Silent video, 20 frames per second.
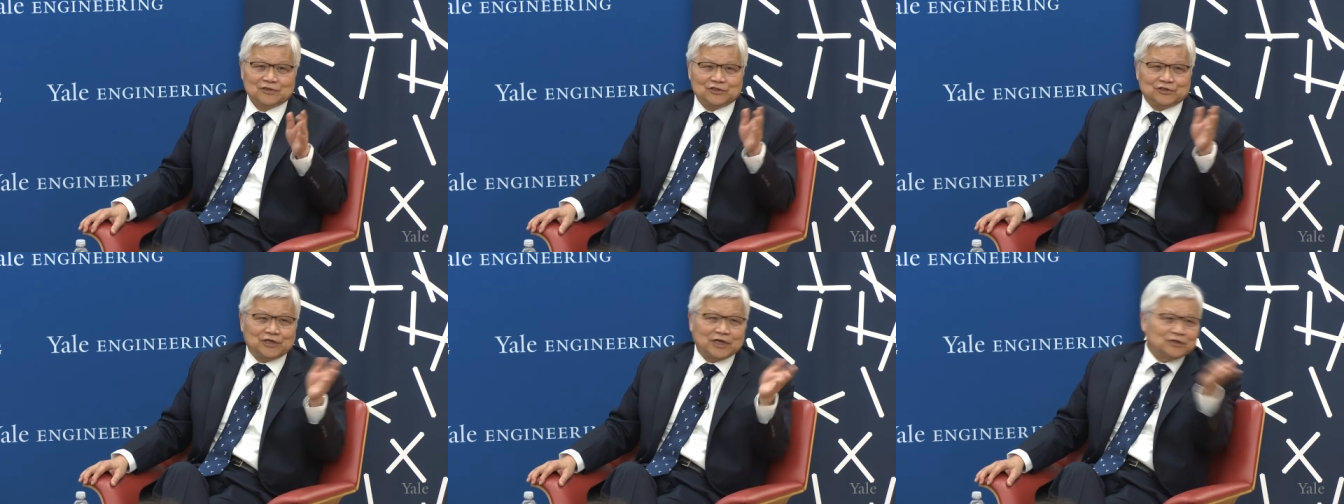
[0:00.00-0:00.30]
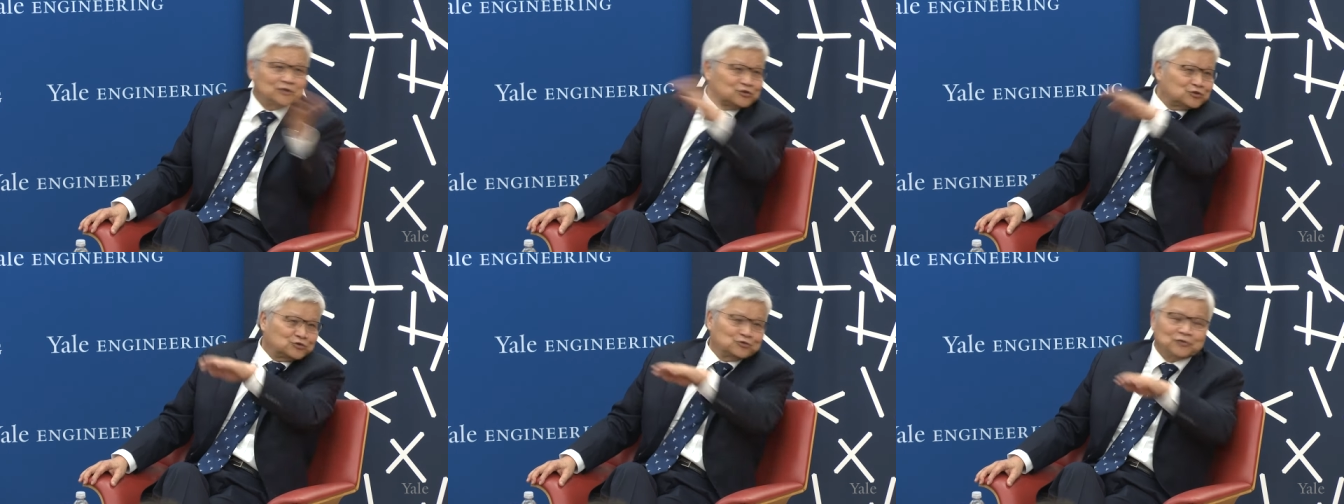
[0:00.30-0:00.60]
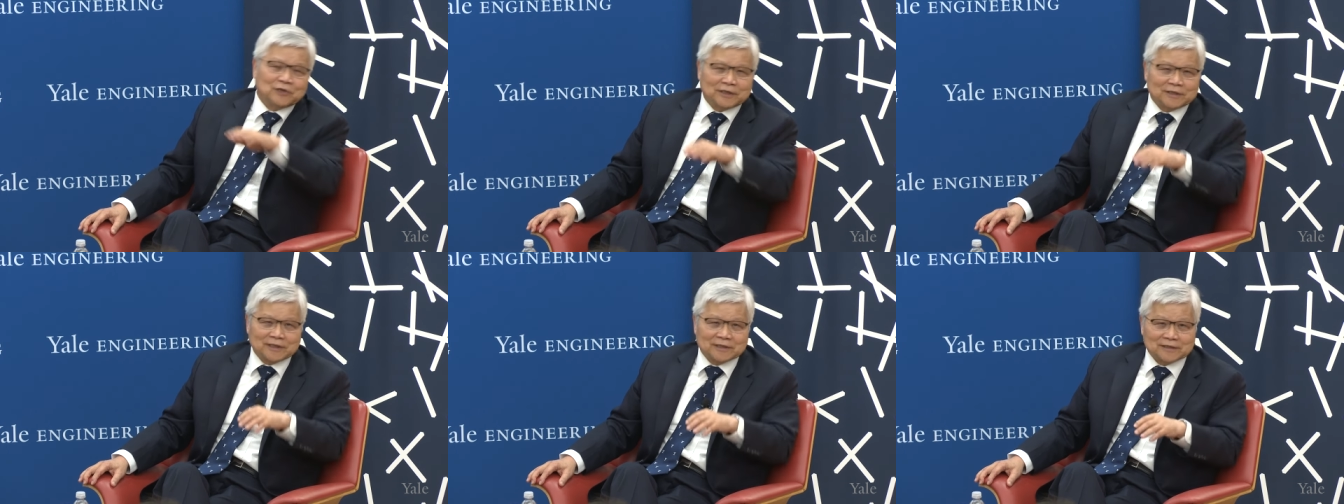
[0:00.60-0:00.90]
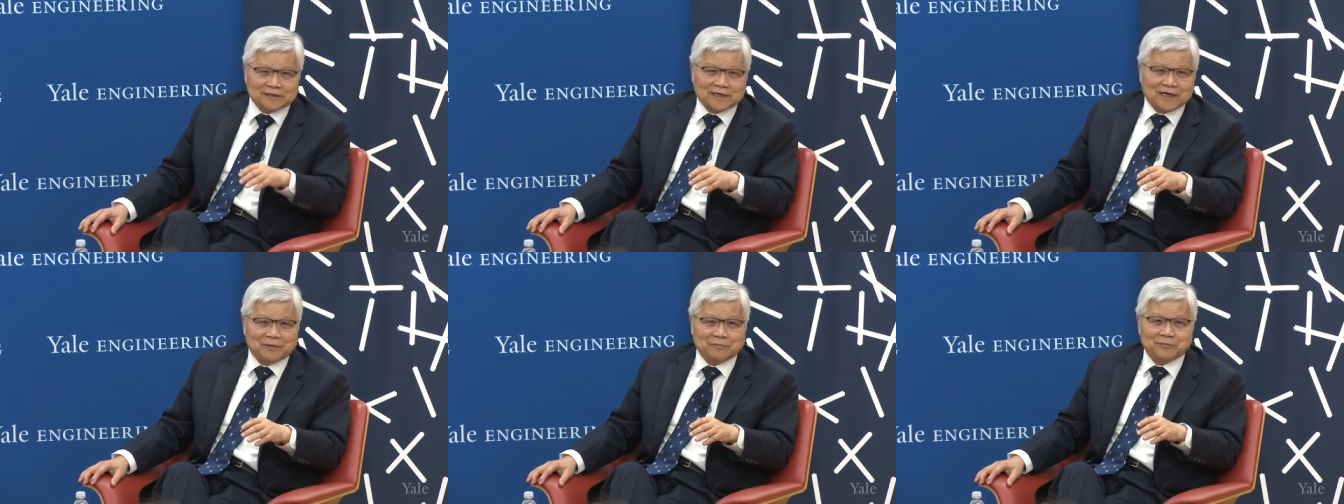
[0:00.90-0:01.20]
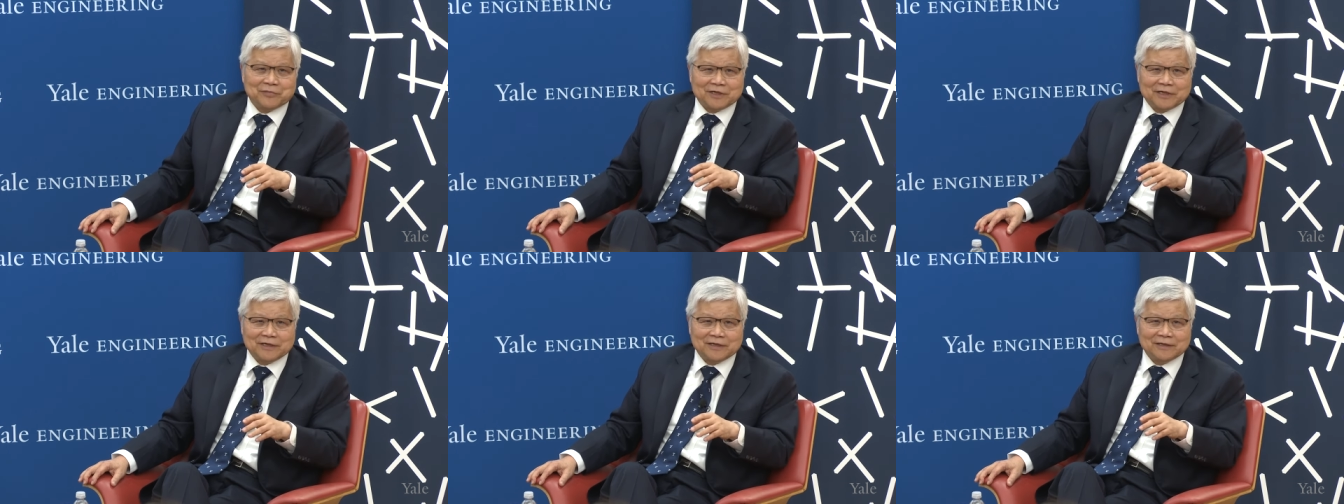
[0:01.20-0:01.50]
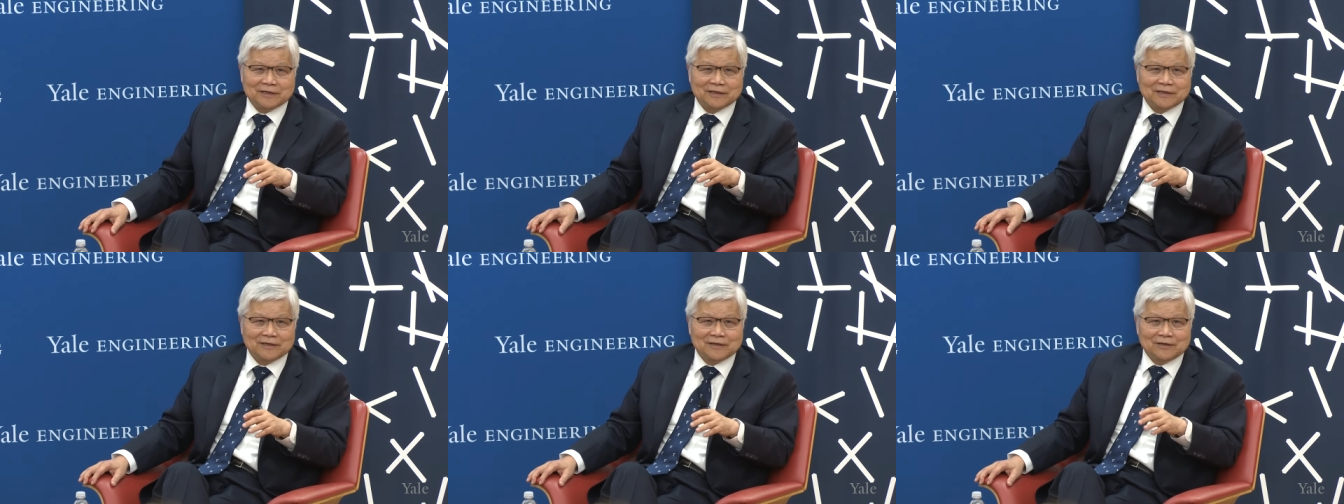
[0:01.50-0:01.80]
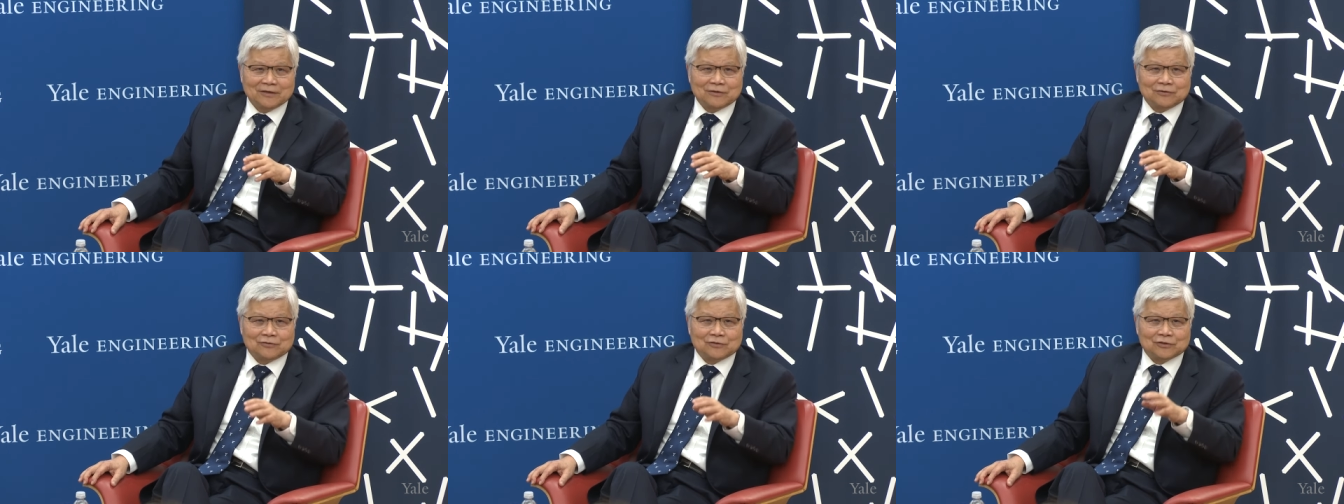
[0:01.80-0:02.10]
change to another company
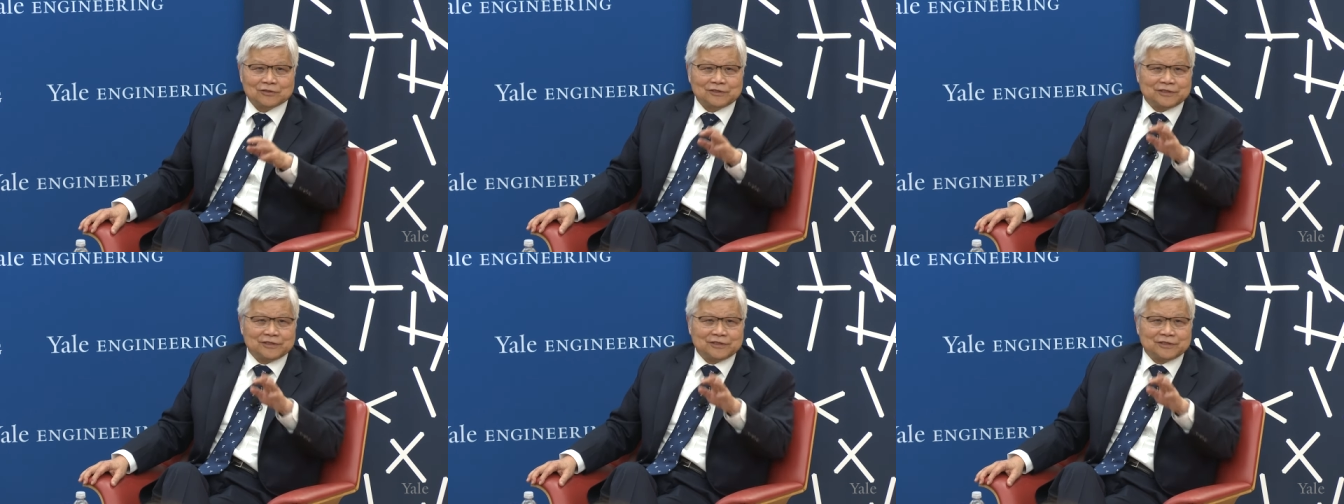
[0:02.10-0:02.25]
or